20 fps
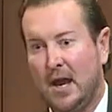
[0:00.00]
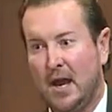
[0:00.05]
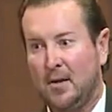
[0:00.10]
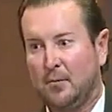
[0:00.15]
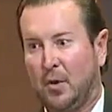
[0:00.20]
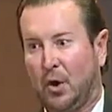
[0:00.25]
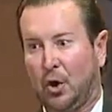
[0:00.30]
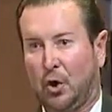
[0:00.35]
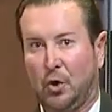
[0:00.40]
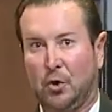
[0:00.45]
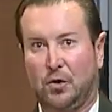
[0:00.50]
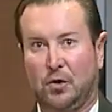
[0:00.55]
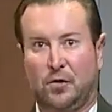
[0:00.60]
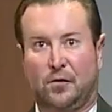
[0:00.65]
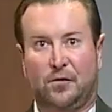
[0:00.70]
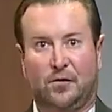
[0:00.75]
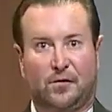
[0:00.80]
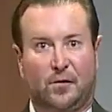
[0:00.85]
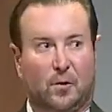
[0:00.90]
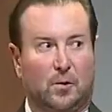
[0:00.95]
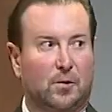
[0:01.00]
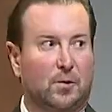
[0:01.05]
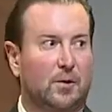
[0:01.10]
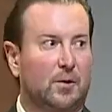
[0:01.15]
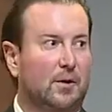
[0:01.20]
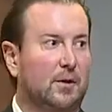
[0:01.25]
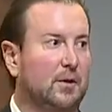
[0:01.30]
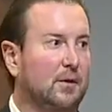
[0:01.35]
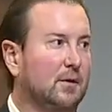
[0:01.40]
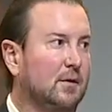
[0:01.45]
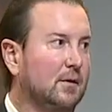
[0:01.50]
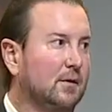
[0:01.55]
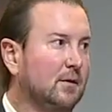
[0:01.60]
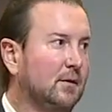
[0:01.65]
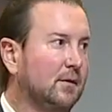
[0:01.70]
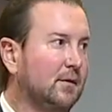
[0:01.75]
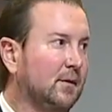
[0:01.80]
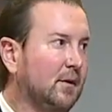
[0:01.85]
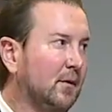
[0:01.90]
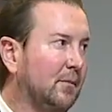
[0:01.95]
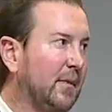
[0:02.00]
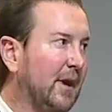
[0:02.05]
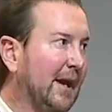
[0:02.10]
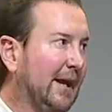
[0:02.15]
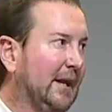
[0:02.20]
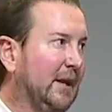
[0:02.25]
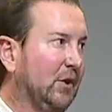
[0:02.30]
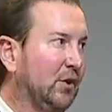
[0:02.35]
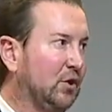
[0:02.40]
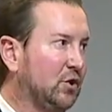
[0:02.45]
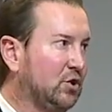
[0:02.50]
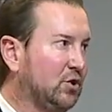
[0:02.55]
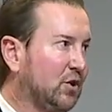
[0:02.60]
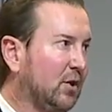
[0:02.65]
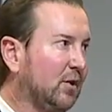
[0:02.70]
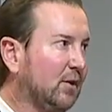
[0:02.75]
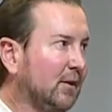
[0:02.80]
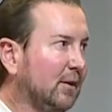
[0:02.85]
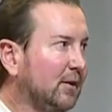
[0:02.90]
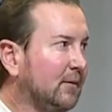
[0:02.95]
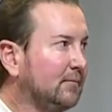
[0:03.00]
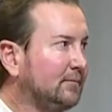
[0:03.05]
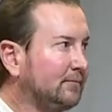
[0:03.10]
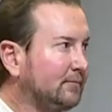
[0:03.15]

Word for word: but couldn't afford to come back here to Charlotte.